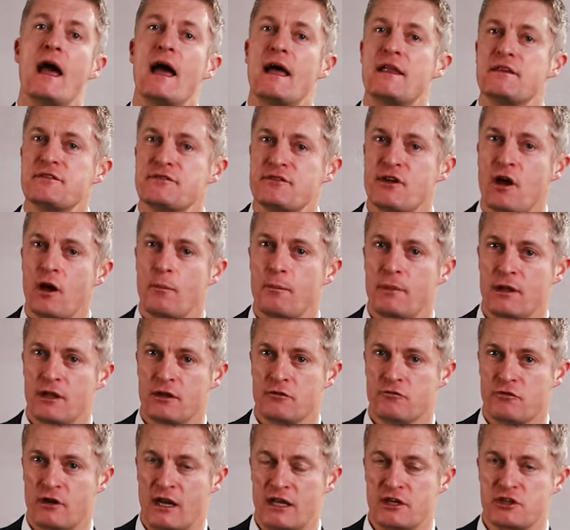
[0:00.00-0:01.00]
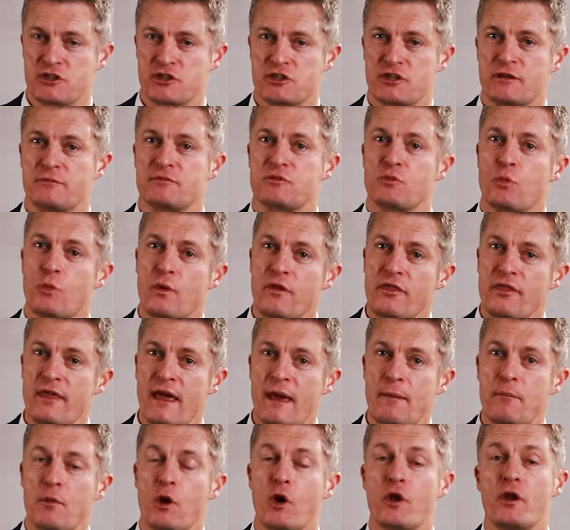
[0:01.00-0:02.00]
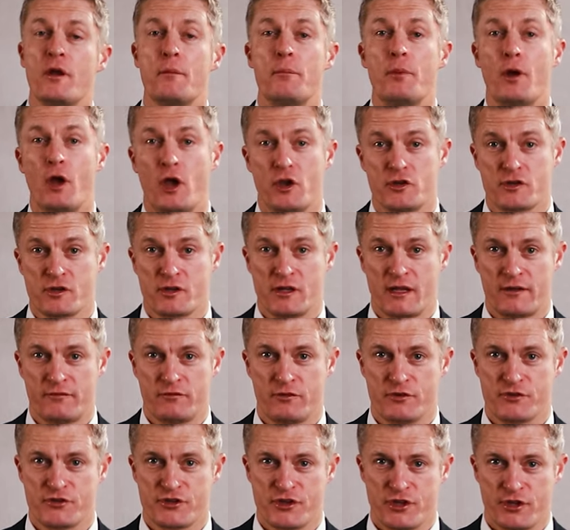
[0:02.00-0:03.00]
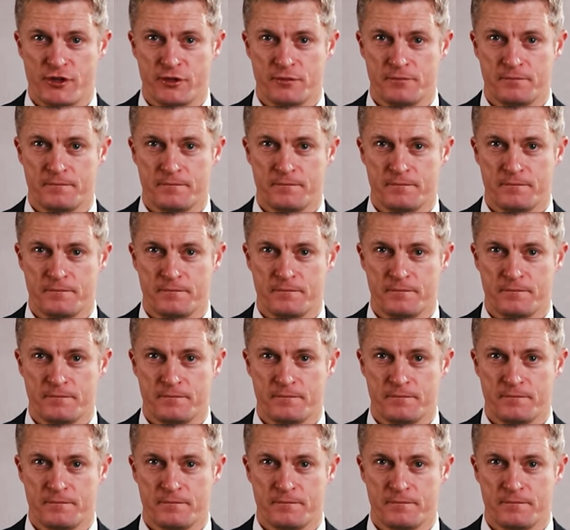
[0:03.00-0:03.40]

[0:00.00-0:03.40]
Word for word: and start building relationships with them on a personal level too.